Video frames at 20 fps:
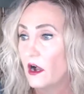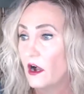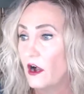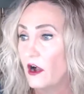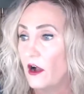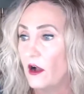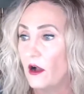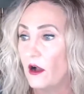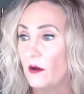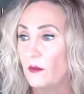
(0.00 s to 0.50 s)

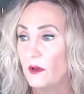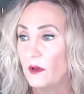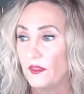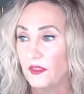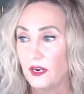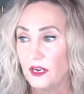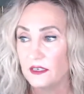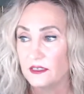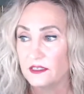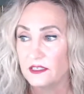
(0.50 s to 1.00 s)
And
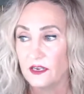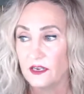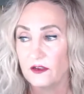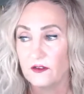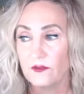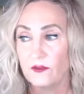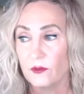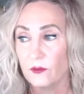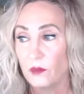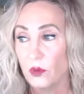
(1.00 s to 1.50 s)
then I
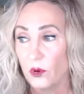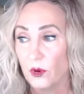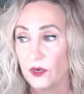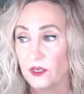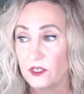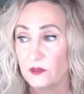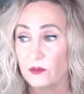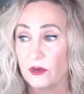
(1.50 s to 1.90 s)
say from boring to